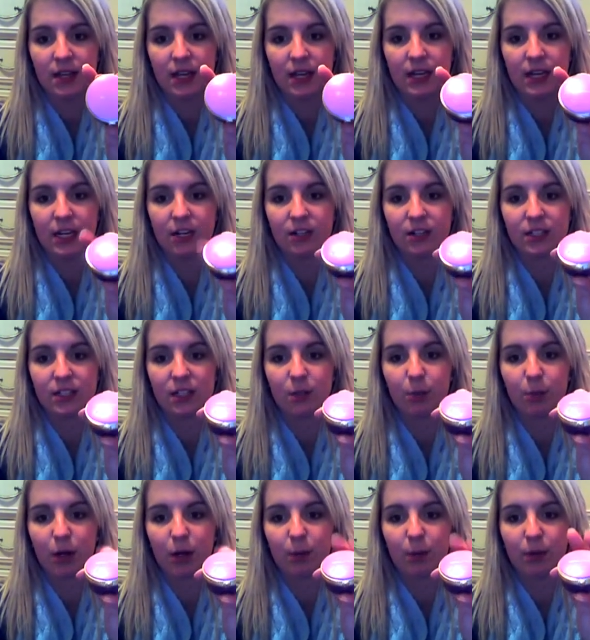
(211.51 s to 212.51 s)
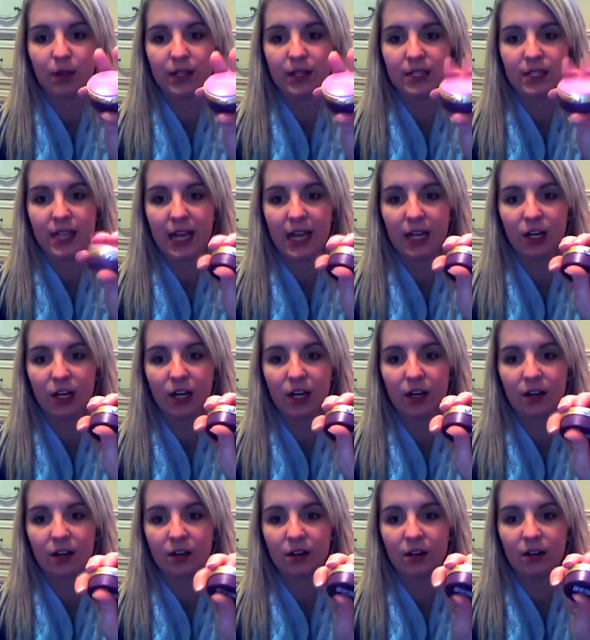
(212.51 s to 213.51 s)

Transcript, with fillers: In here it's a little purple container,